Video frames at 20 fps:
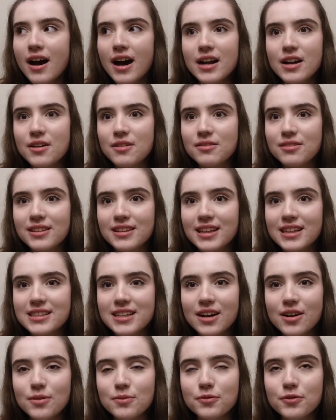I don't think
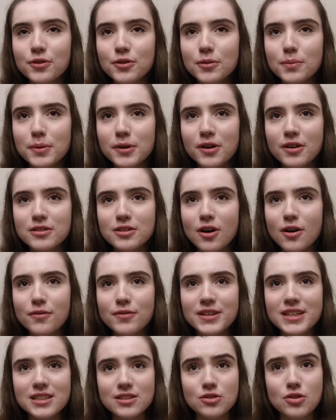that's helpful because
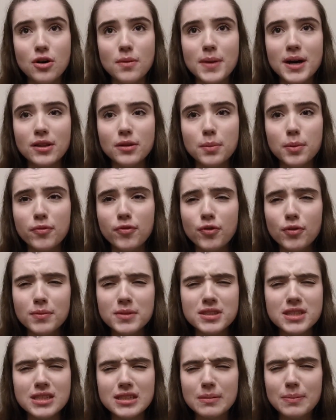often it's not about the
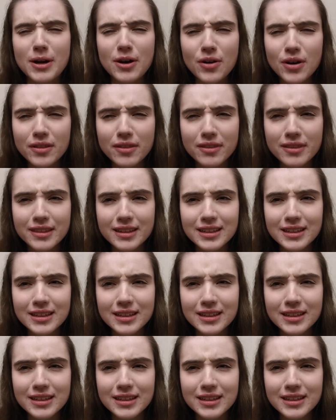performance, it's about other